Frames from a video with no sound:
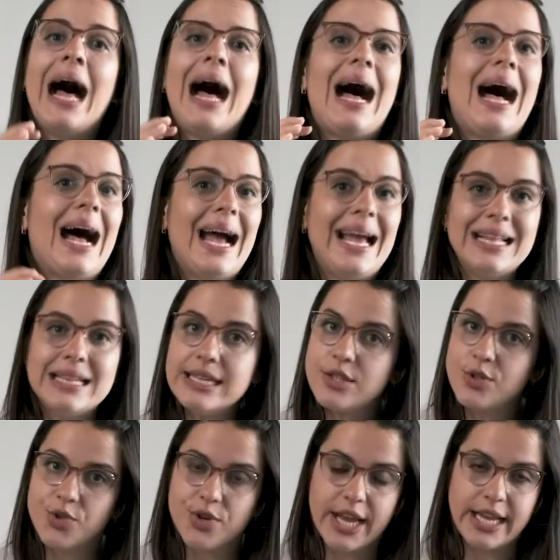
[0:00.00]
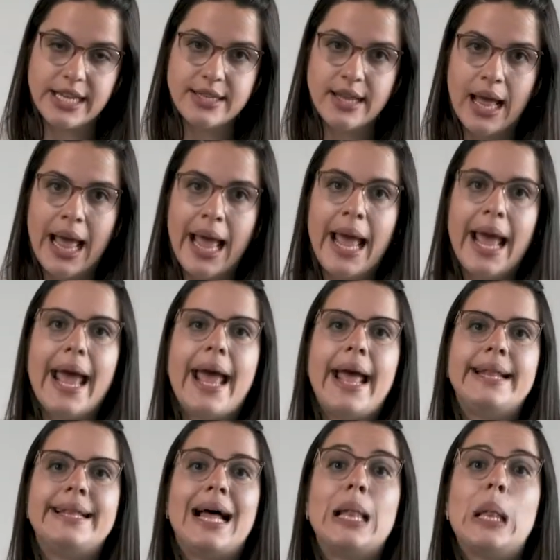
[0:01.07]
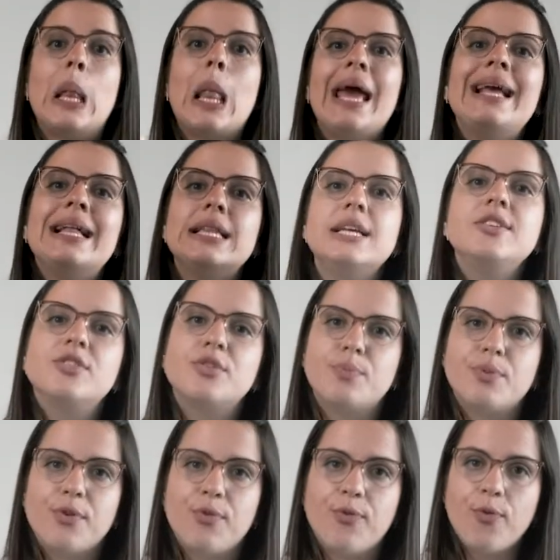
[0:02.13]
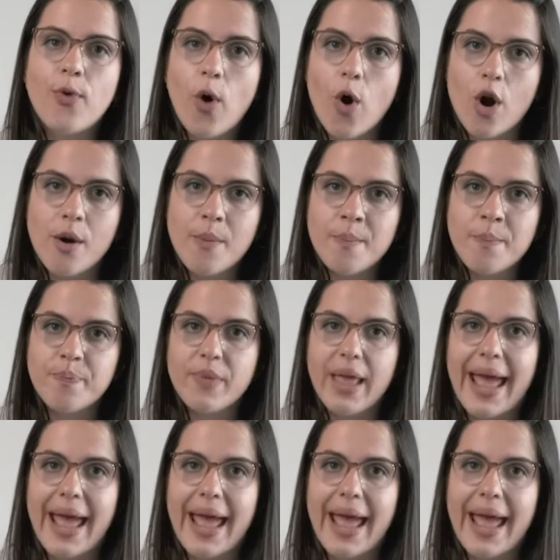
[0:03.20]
highly trained, and likely to perform